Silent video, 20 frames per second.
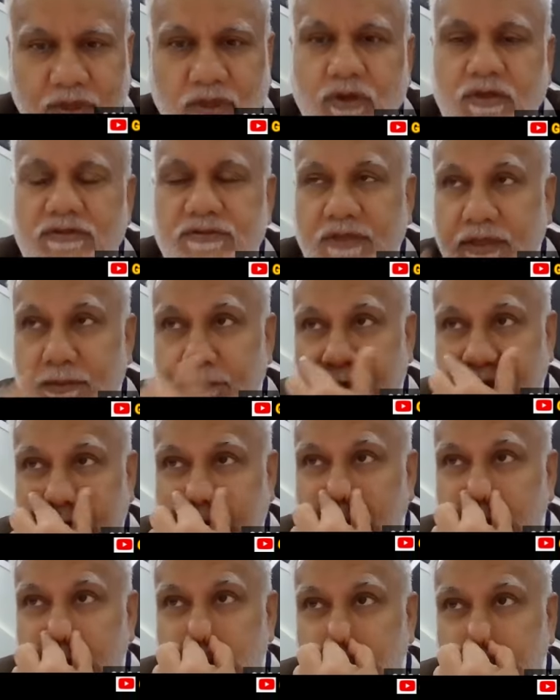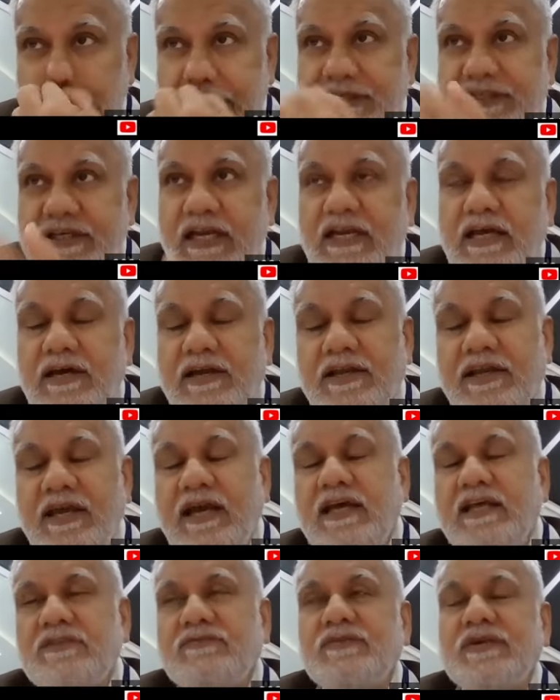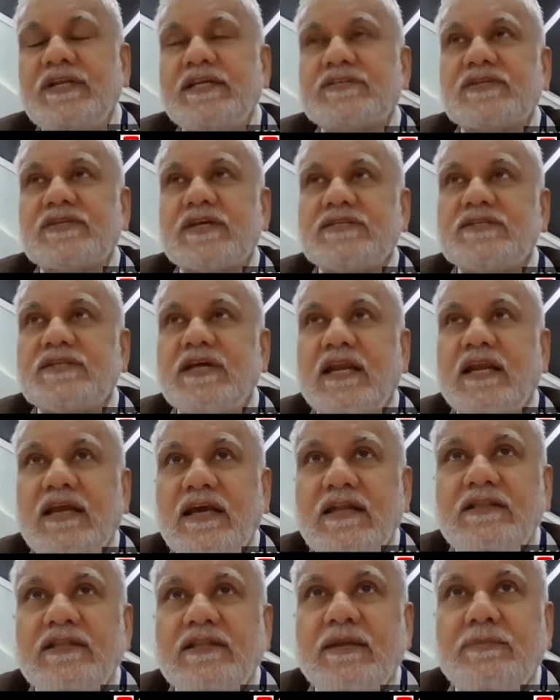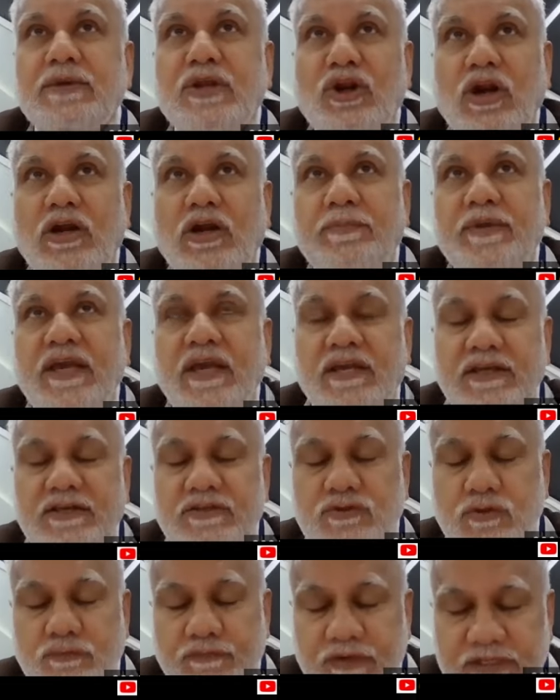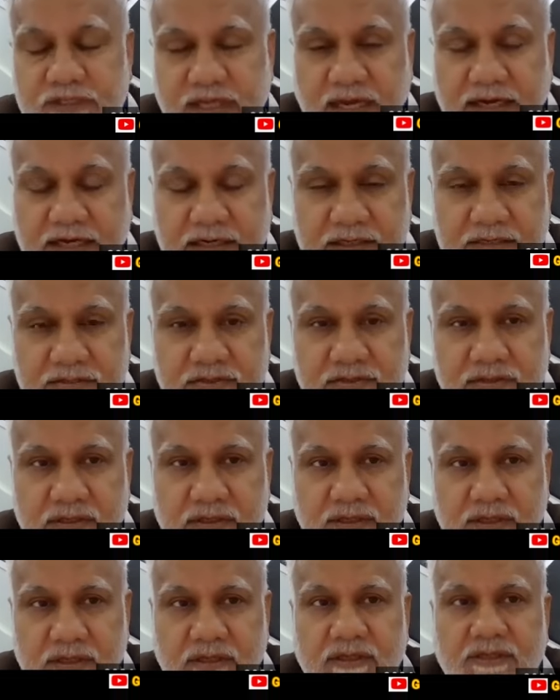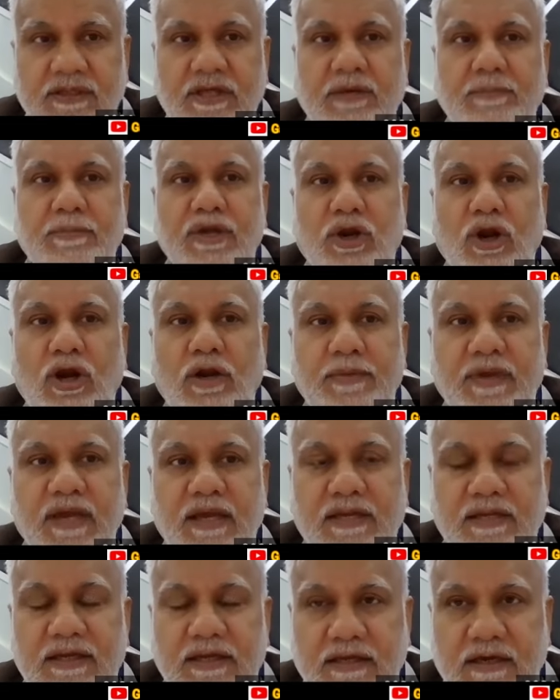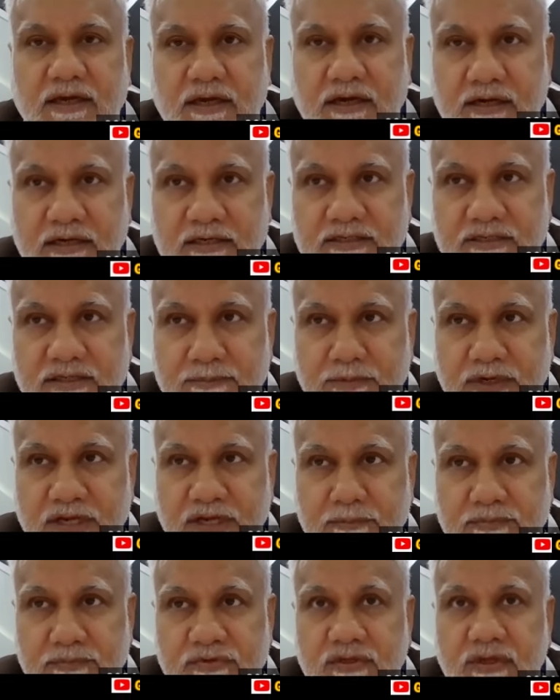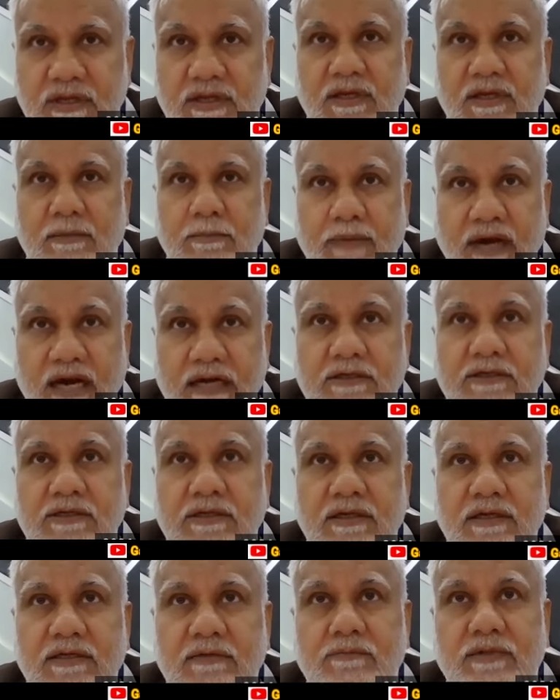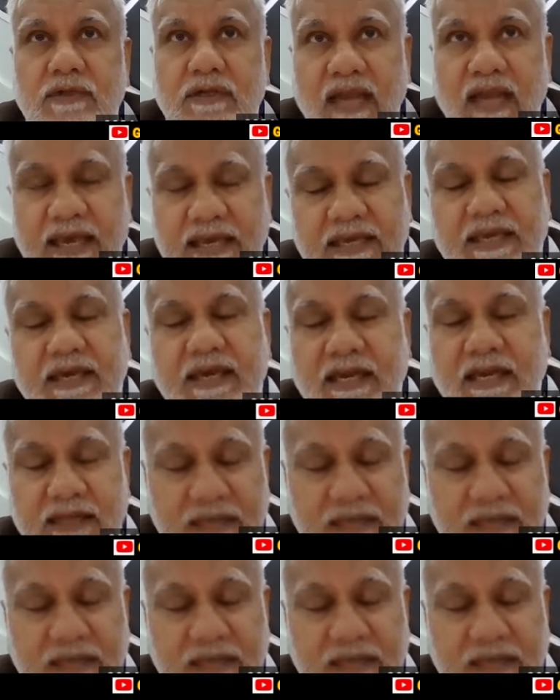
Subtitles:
Because in paraesophageal hernia, as we discussed earlier, there may not be any esophagitis, there may not be any GERD symptoms, but like